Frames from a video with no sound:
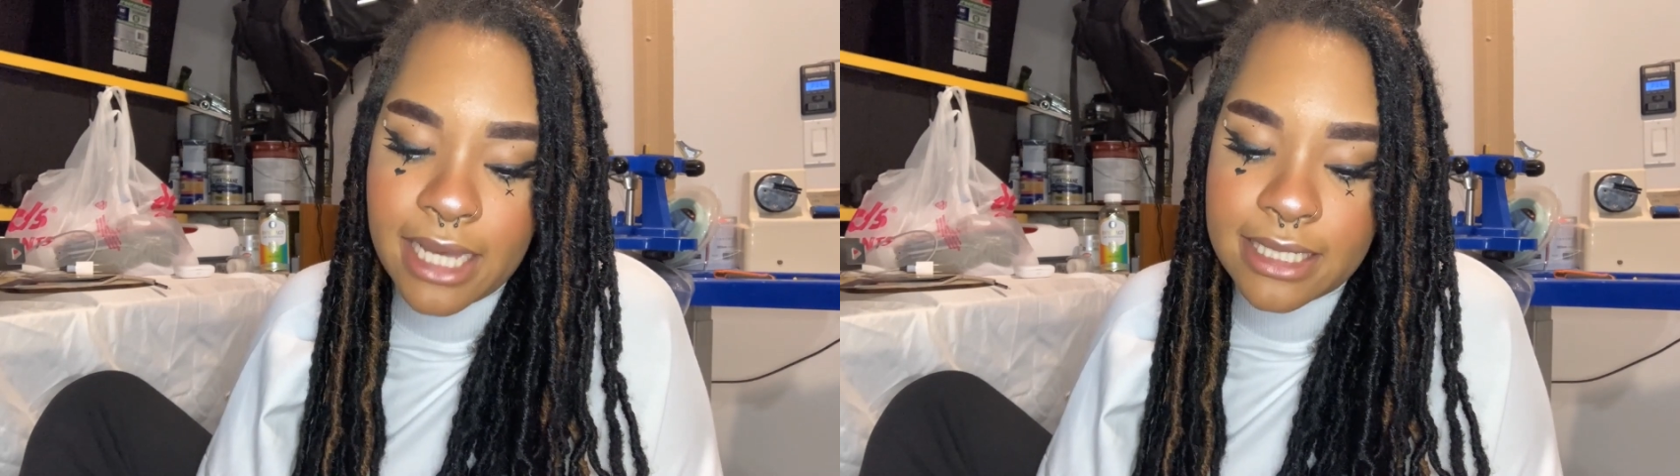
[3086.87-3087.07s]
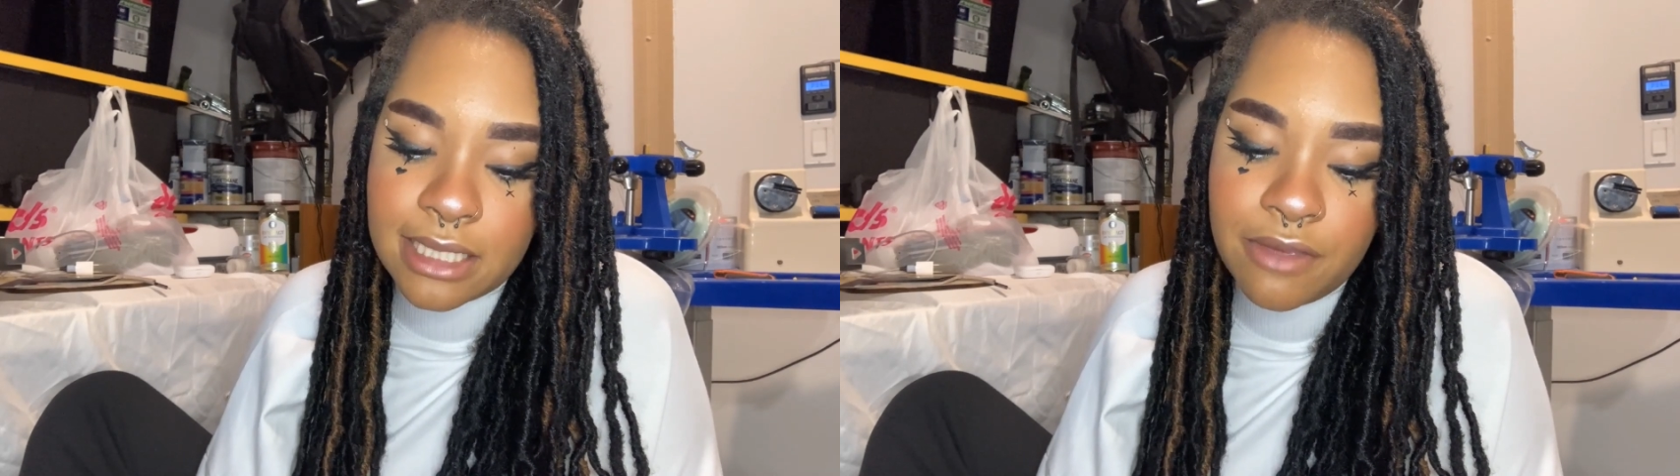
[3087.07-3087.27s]

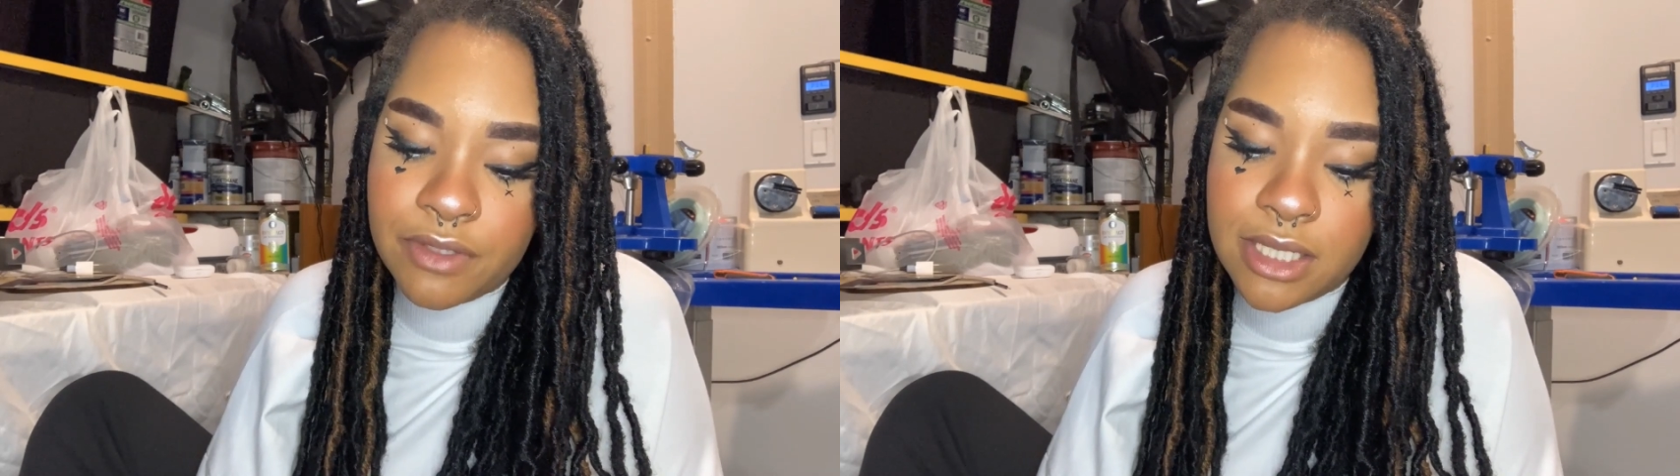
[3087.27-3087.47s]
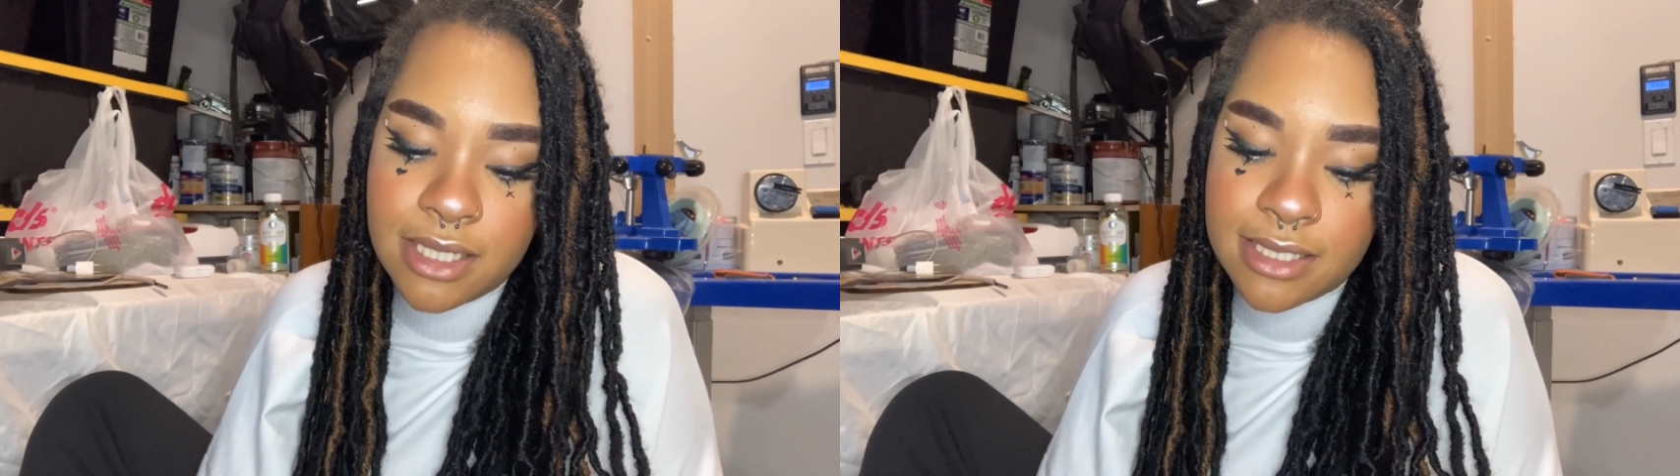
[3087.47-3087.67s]
because
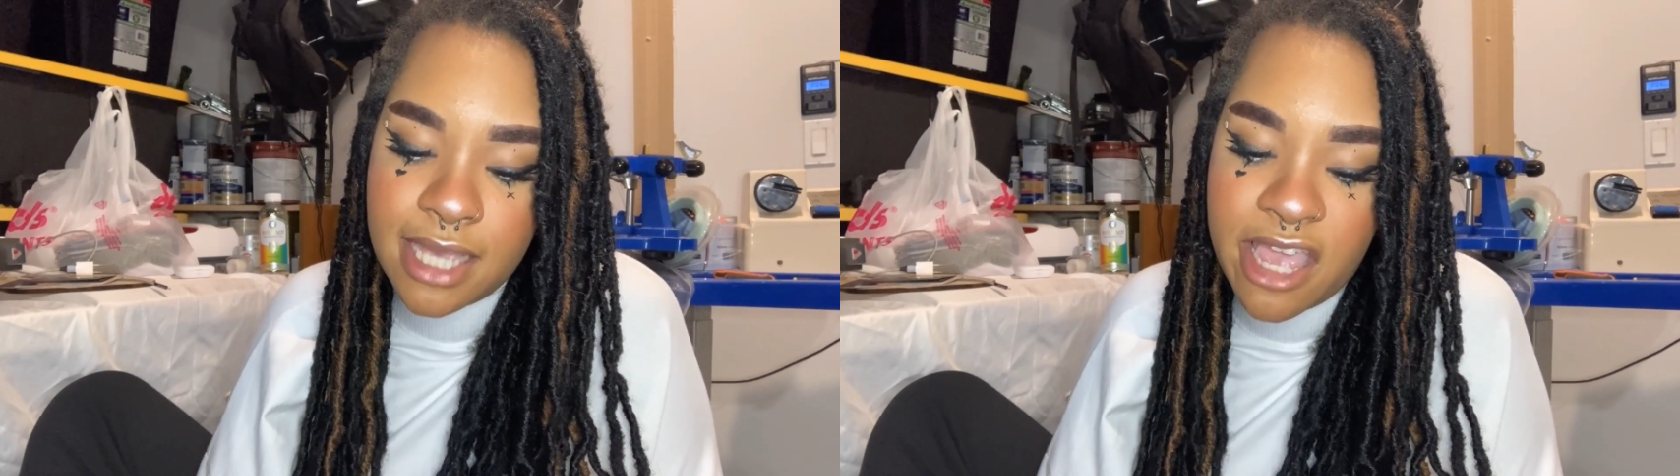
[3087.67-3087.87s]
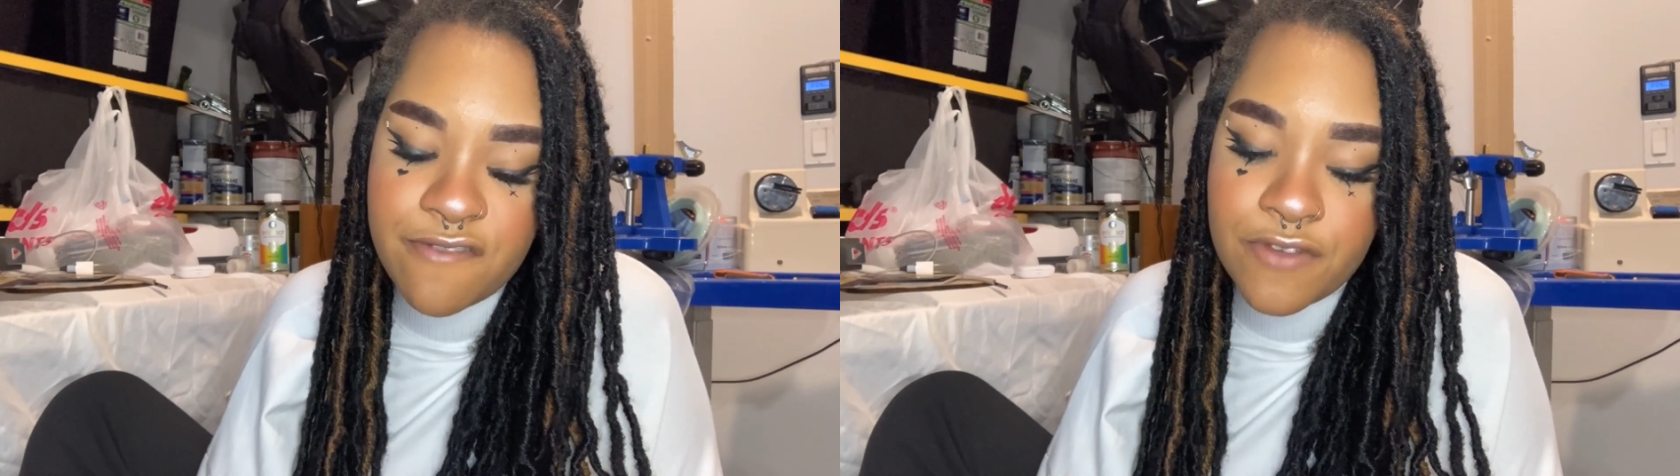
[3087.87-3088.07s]
even to this
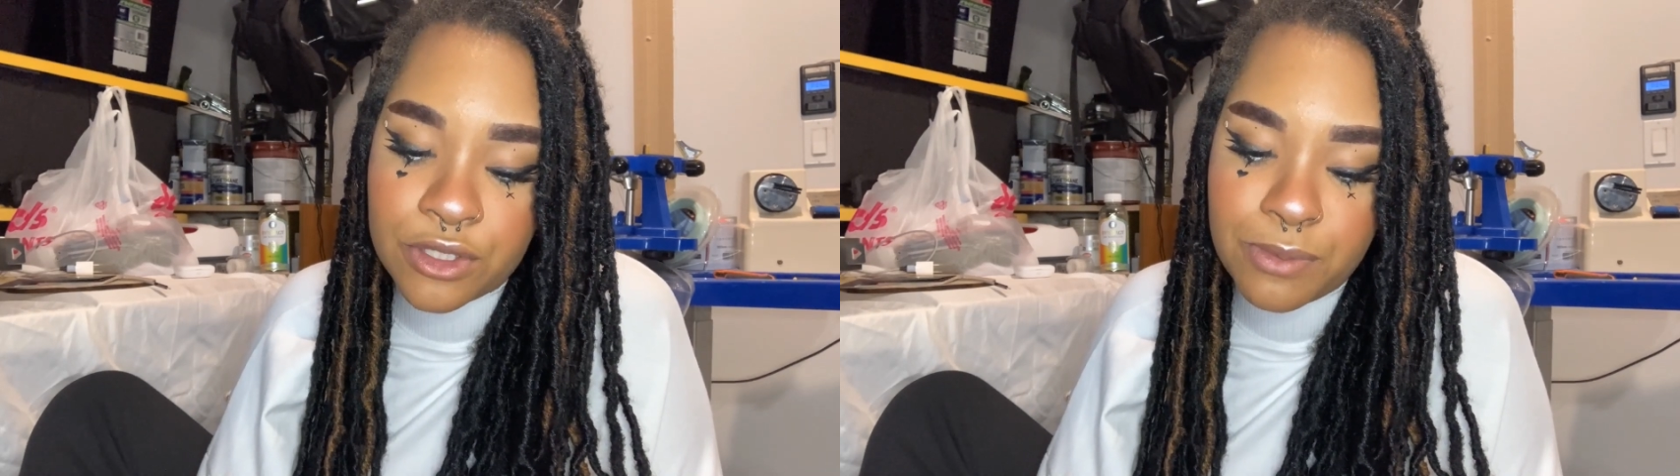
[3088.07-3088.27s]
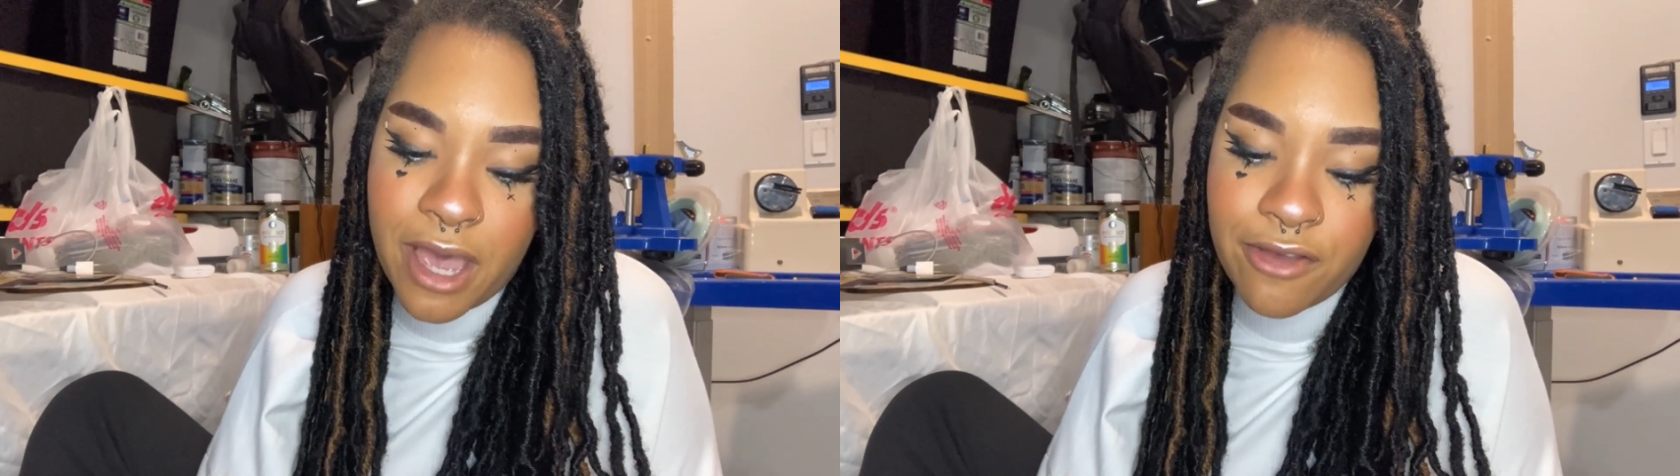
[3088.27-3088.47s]
day, it
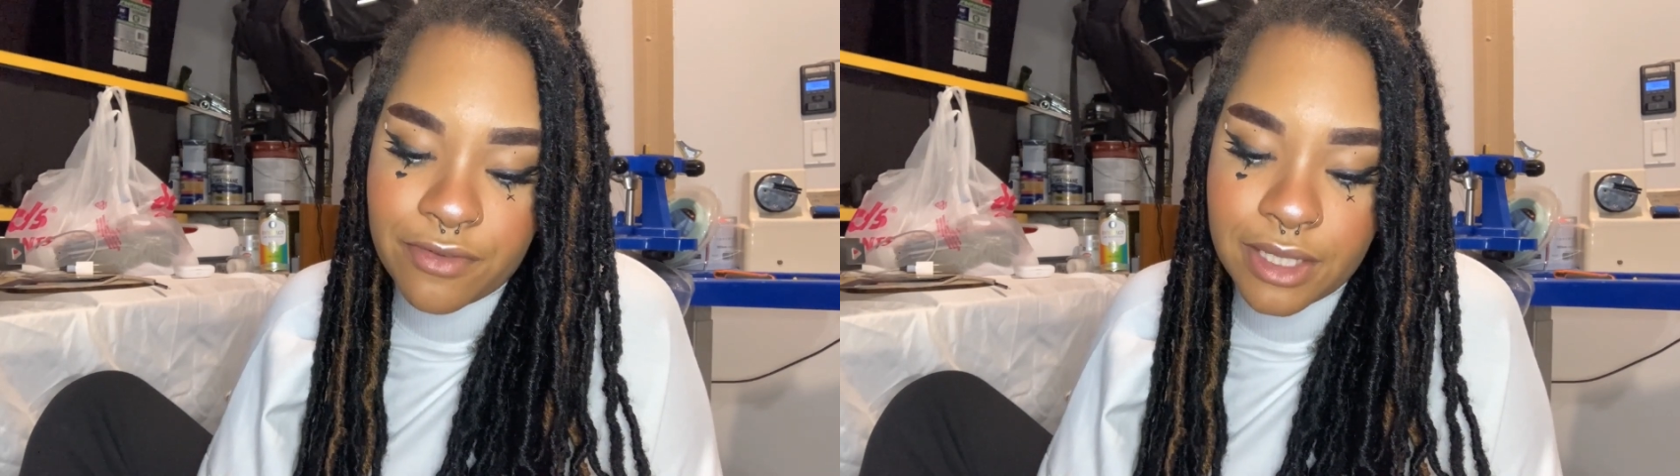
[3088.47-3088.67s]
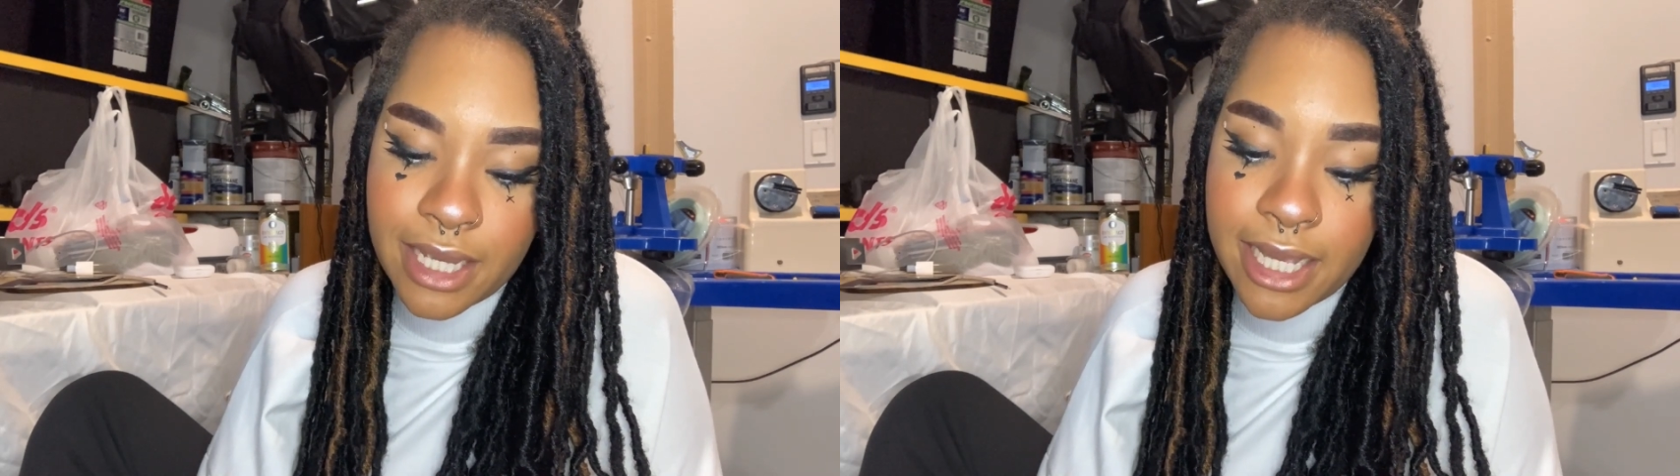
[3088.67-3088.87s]
feels baffling.